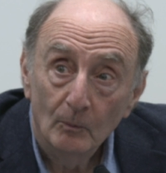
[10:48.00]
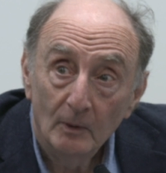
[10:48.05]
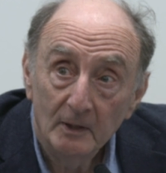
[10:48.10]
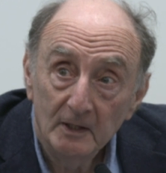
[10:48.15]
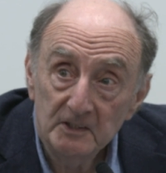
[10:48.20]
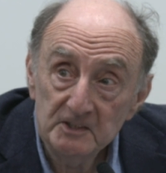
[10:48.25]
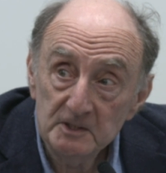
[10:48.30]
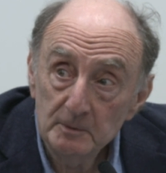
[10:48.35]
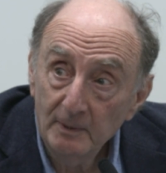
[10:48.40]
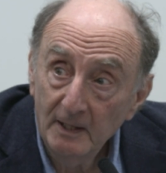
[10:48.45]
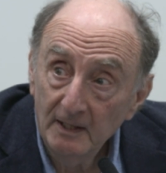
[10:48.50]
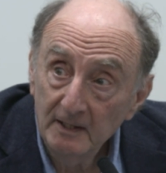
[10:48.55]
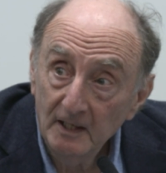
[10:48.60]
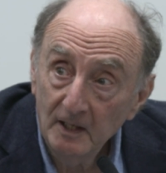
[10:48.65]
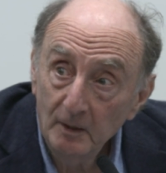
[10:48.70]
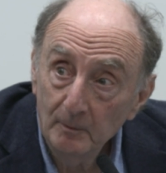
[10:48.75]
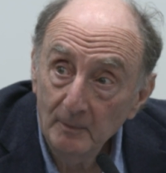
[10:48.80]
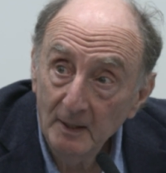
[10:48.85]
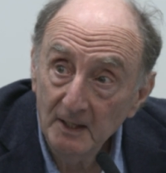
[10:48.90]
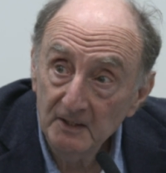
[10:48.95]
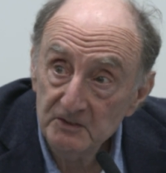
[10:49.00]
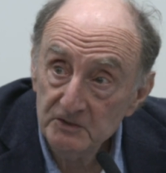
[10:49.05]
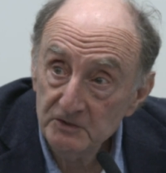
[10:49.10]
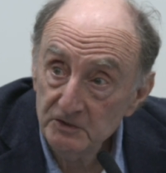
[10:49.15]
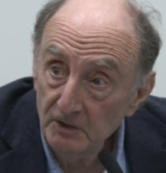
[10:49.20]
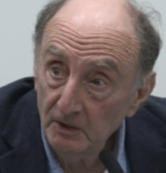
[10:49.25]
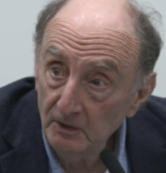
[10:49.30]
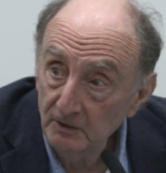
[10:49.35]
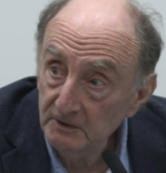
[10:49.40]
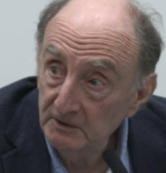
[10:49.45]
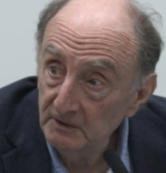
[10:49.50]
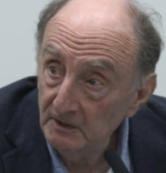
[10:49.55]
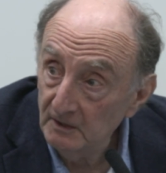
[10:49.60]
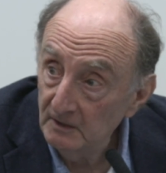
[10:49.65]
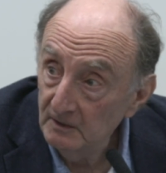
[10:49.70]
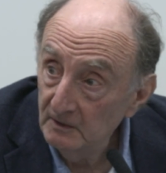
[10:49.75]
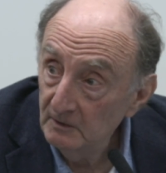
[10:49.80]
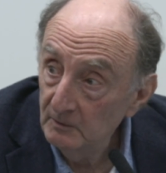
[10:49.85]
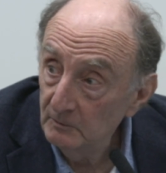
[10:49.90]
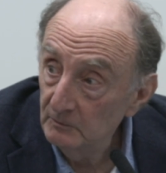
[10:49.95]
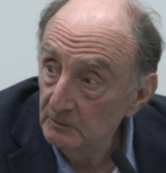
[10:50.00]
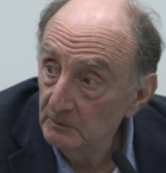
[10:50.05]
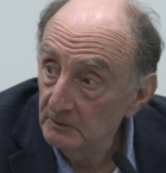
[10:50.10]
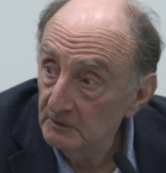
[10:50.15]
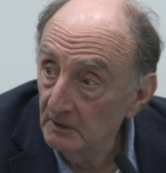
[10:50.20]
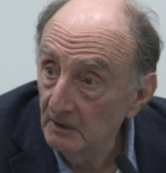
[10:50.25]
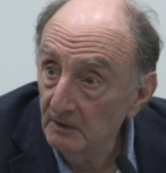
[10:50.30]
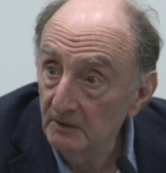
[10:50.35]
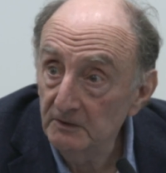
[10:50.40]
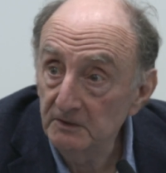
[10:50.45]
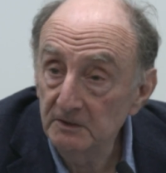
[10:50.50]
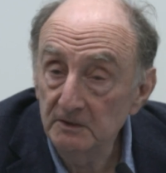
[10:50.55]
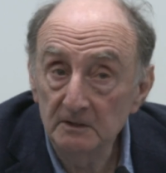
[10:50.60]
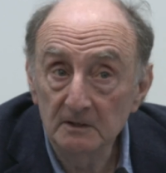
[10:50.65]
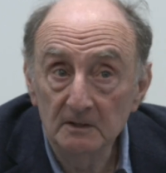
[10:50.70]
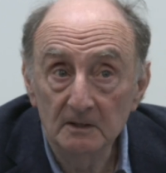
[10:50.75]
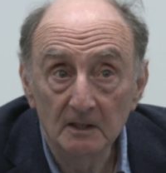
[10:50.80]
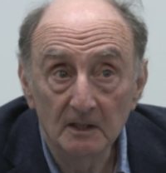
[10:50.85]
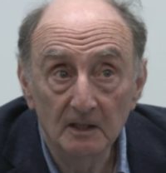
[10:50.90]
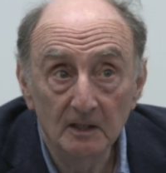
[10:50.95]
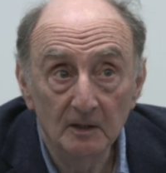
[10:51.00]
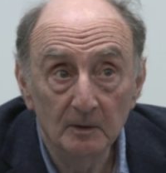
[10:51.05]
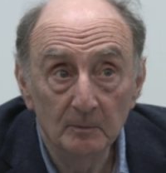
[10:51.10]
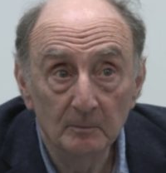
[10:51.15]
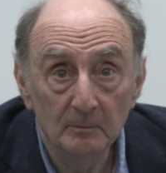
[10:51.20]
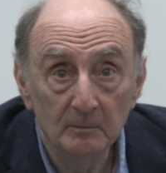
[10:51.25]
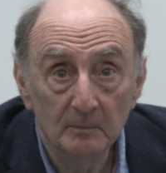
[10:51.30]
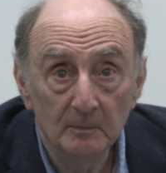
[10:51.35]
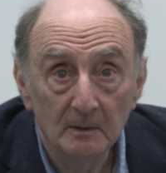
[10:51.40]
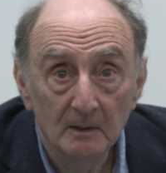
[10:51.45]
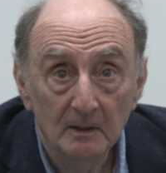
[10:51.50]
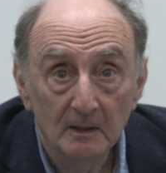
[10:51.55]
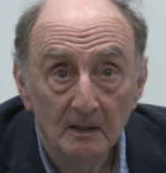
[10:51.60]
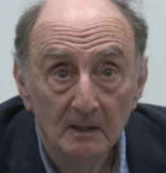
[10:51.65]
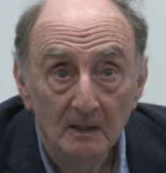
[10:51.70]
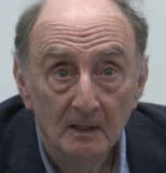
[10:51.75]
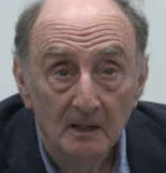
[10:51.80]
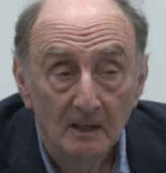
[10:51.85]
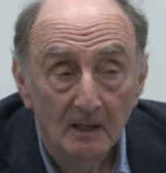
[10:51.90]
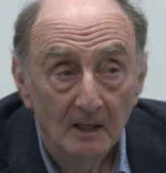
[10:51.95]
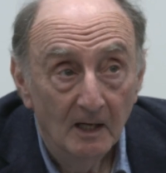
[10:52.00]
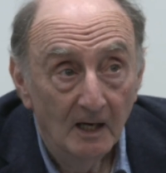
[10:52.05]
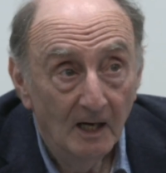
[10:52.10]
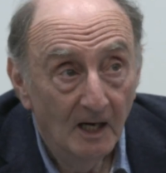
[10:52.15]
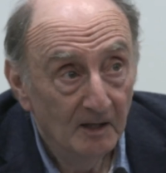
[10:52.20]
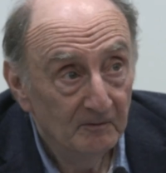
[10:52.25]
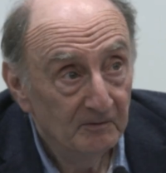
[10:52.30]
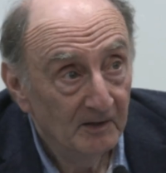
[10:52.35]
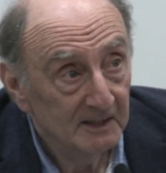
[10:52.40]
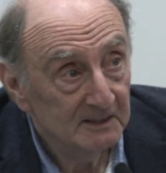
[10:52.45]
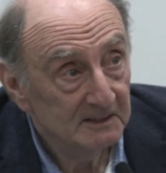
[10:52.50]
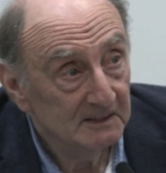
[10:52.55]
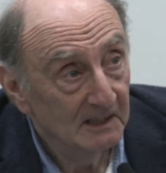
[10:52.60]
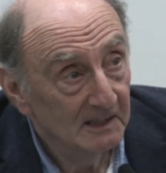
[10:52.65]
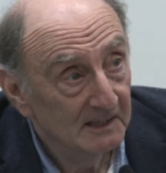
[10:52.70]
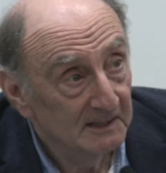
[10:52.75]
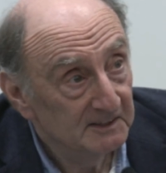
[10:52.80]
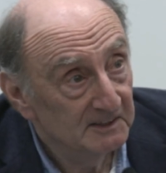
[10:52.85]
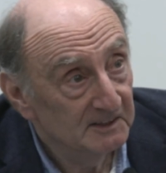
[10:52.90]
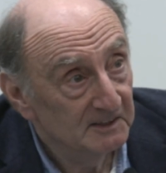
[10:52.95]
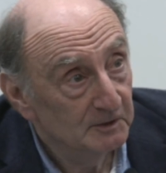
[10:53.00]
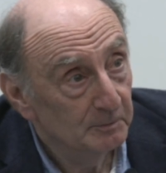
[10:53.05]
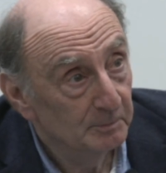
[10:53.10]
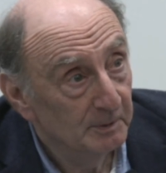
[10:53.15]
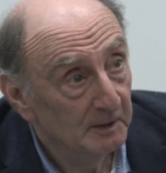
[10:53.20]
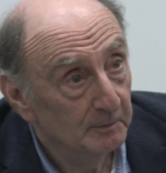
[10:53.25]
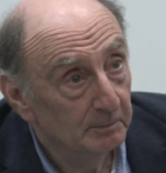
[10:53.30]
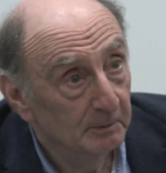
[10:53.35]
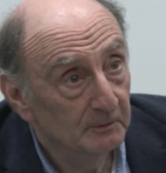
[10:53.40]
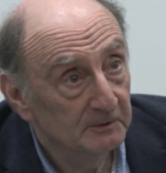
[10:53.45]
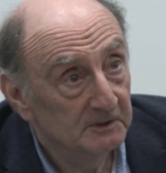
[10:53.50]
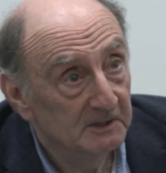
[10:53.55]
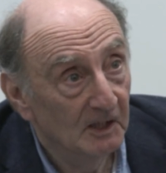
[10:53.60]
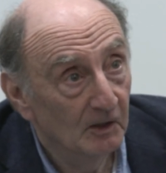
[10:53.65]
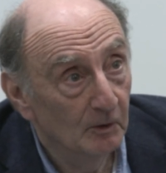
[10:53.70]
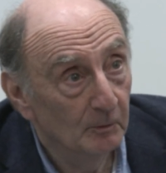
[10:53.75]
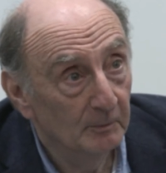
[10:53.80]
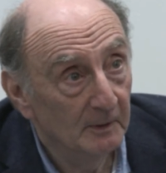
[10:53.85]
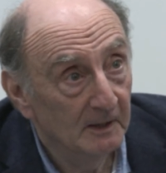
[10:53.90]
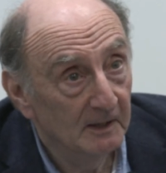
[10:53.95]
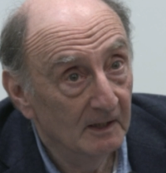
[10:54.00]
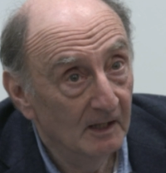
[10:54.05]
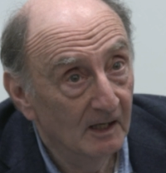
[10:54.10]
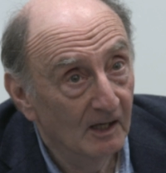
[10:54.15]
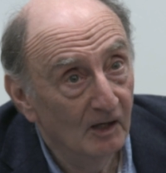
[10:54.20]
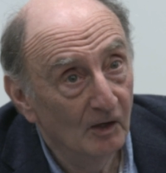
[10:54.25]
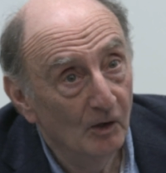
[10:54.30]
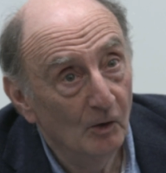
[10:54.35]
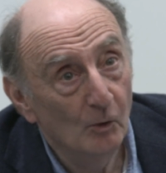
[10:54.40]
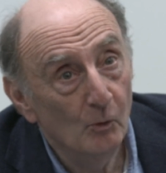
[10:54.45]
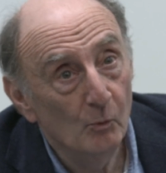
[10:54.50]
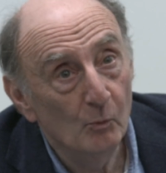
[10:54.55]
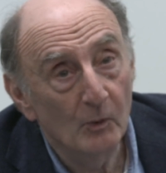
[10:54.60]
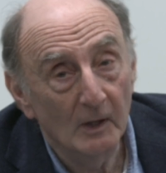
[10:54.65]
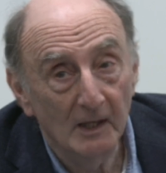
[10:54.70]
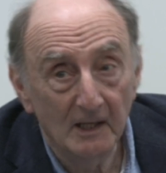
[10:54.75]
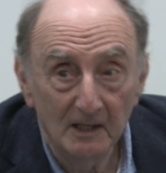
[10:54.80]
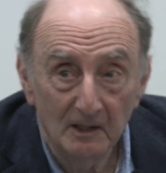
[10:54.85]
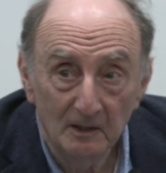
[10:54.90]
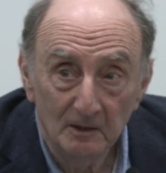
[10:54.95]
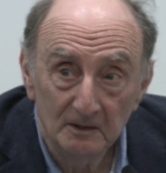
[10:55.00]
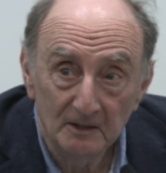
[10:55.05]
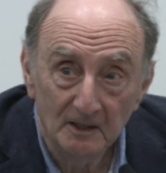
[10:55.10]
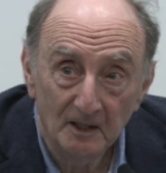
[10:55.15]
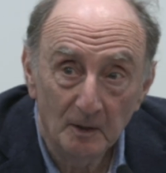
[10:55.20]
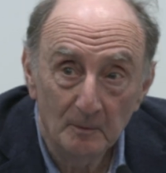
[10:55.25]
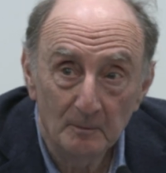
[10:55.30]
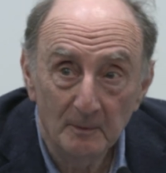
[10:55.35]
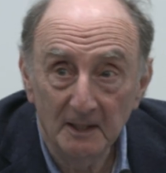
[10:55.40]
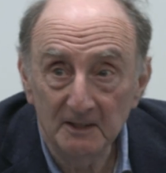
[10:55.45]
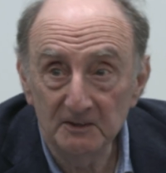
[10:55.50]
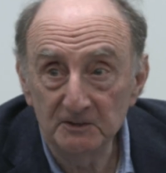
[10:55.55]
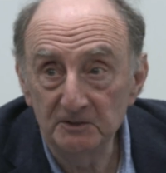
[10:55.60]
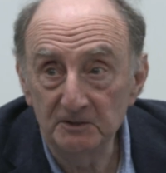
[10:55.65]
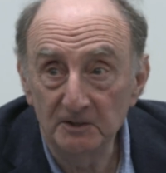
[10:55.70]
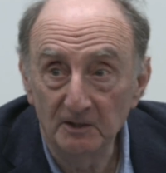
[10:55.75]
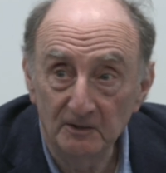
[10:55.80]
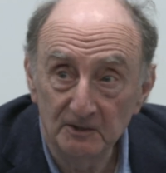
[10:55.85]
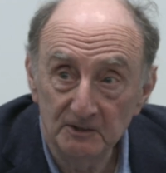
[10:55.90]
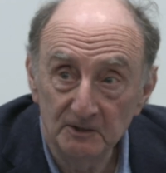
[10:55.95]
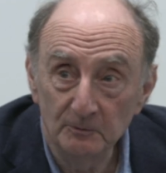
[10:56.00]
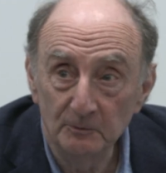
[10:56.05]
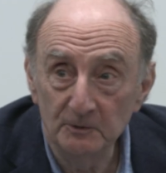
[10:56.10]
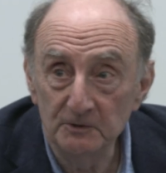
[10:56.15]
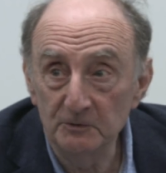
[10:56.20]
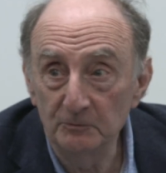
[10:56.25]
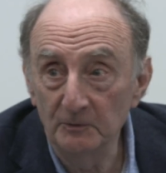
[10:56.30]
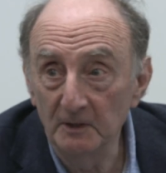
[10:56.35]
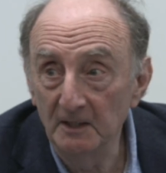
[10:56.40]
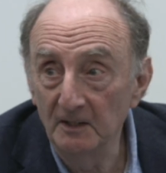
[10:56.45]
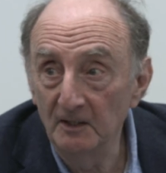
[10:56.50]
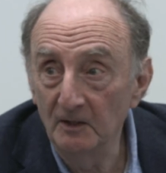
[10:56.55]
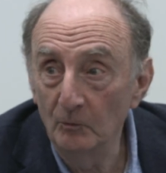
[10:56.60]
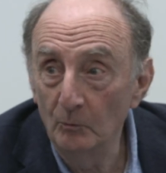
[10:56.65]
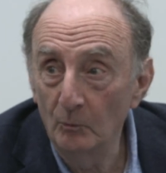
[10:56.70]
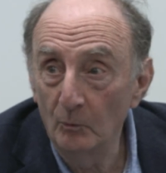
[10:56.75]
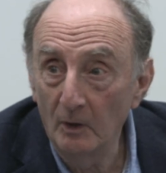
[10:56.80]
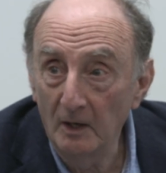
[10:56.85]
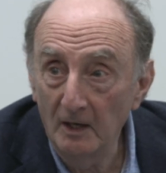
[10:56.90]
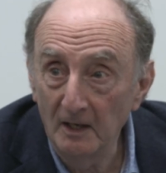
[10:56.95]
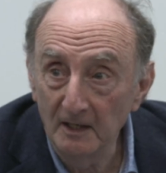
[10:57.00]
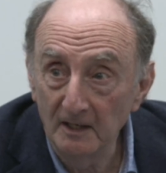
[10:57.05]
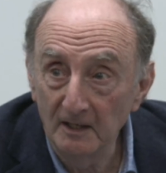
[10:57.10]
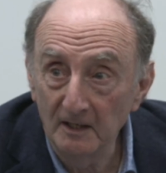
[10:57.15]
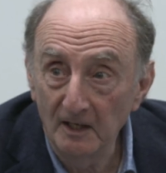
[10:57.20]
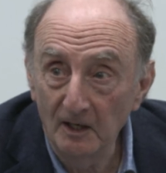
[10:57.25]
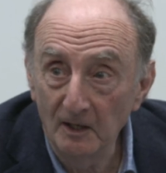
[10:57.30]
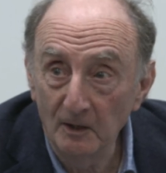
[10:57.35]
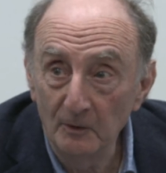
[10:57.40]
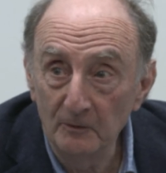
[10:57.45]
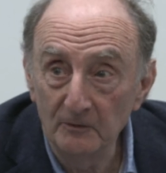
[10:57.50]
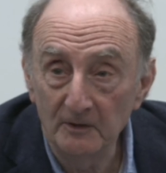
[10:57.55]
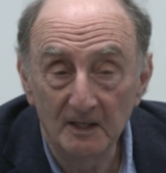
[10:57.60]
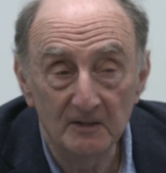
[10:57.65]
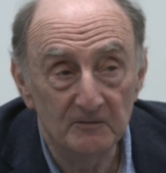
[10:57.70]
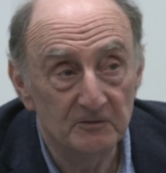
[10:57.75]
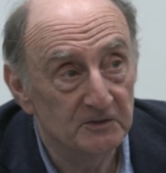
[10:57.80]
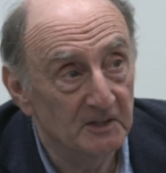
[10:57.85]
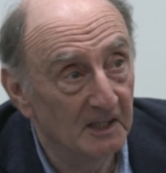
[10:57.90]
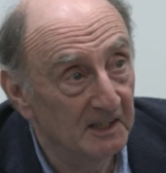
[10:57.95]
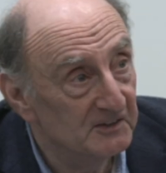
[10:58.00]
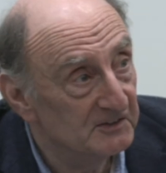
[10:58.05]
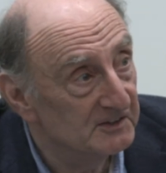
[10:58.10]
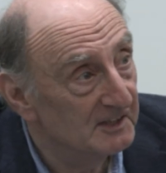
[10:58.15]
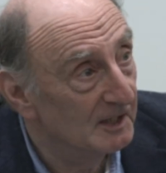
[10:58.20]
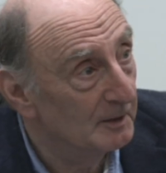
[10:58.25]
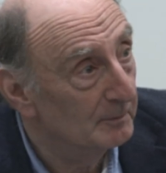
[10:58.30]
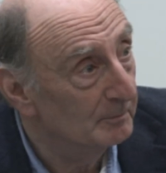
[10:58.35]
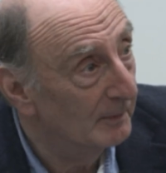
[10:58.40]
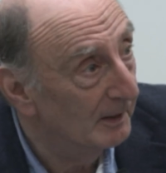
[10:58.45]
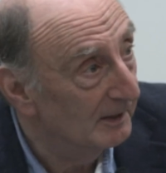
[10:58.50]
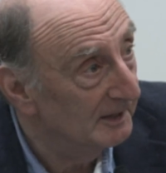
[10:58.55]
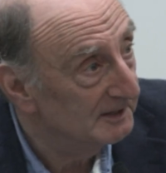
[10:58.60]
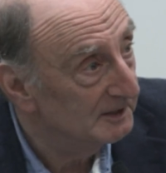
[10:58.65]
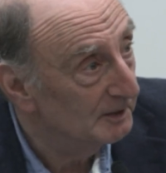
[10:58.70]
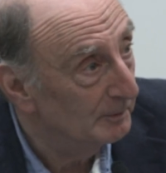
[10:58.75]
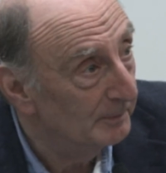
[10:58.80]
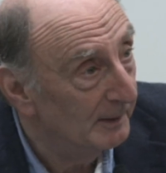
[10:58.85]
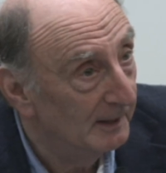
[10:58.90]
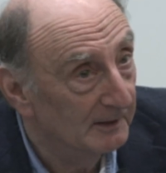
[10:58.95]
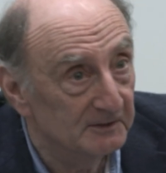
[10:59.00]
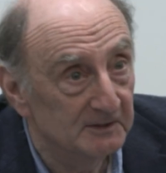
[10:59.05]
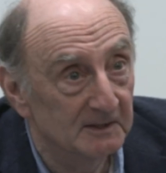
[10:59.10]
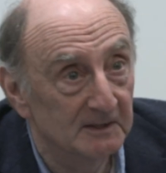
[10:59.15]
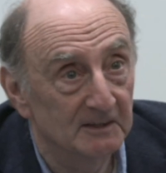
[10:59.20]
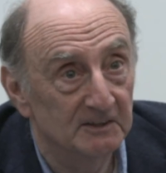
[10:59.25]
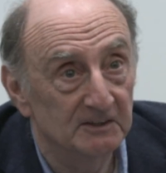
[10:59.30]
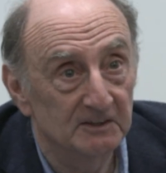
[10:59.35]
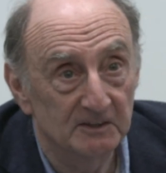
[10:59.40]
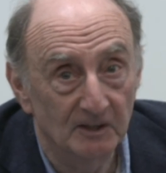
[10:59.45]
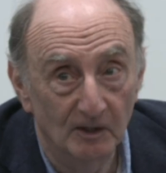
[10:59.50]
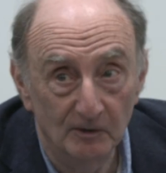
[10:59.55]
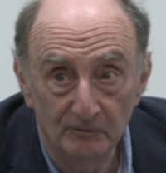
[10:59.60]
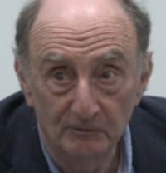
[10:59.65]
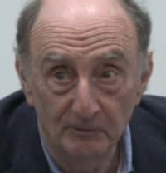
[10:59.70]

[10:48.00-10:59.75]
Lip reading: One is about the Hamas Charter, which was asked. I've had to listen to people tell me, oh, well, the Hamas Charter was written a while ago, they changed their mind about it, and so